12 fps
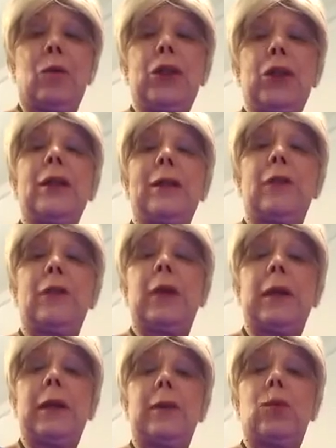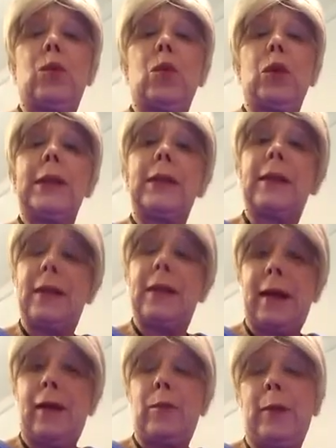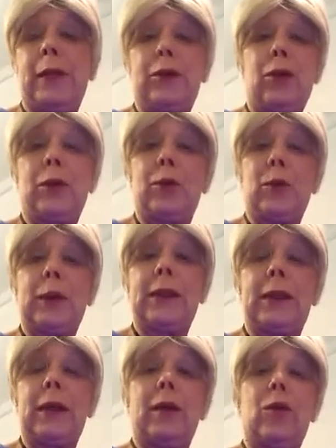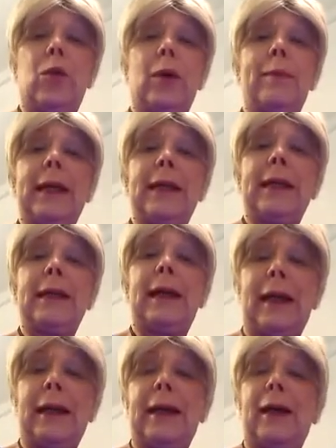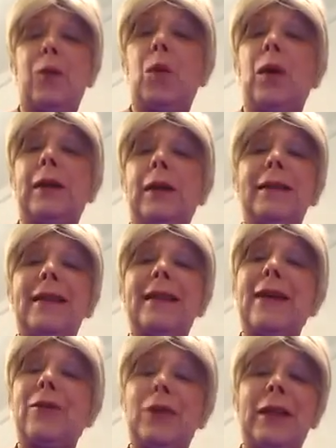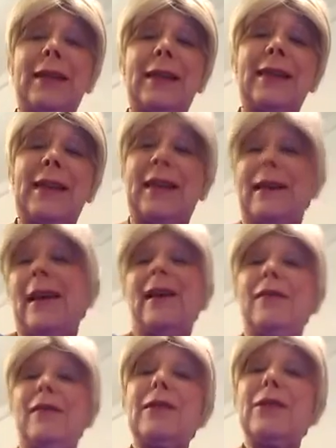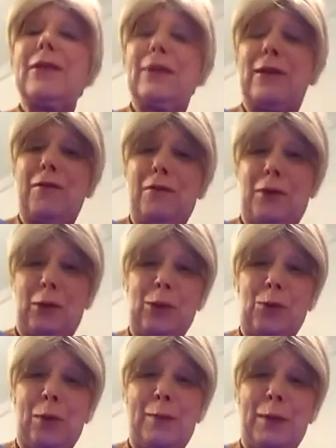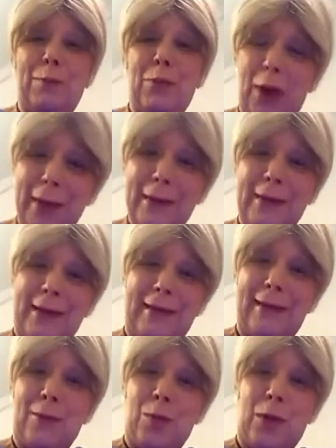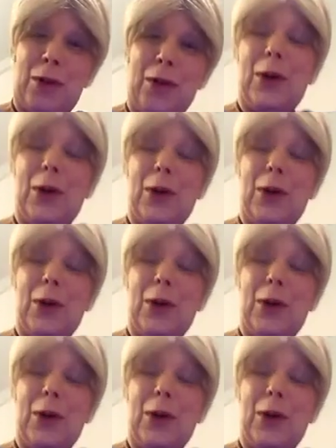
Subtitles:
which Hillary Clinton was there, and my daughter was a young woman, and I wanted to take her, and I said, "This is the first woman president that we're going."